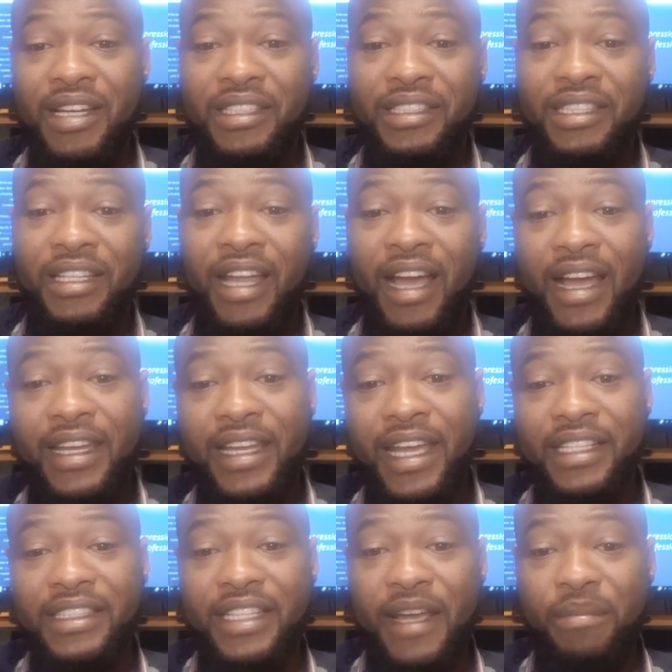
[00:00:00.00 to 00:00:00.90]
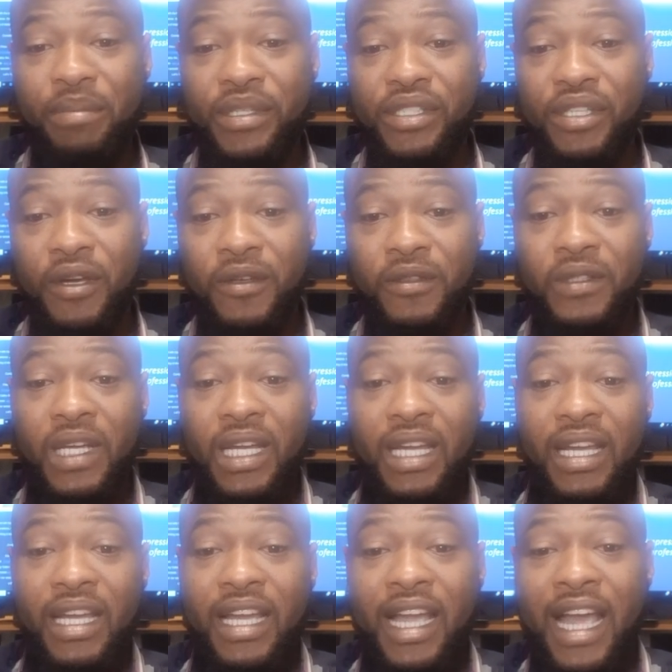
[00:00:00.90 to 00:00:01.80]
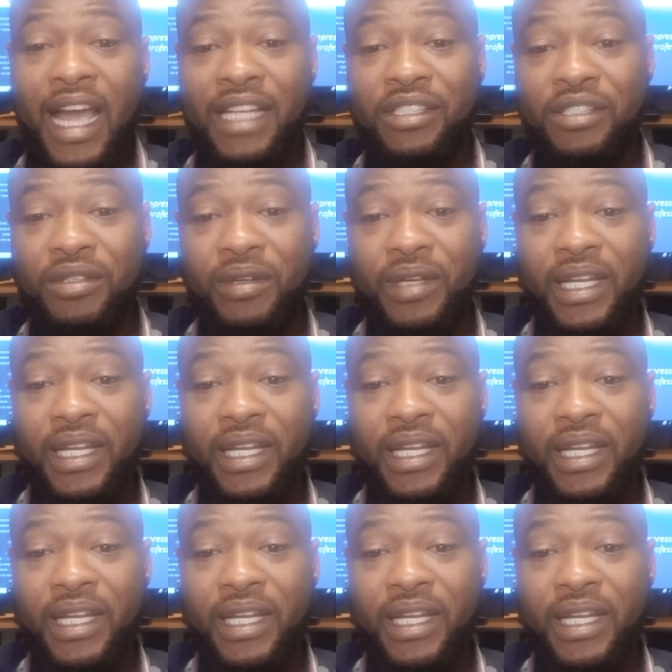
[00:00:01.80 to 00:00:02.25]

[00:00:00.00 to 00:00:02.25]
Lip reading: Till our next episode, catch you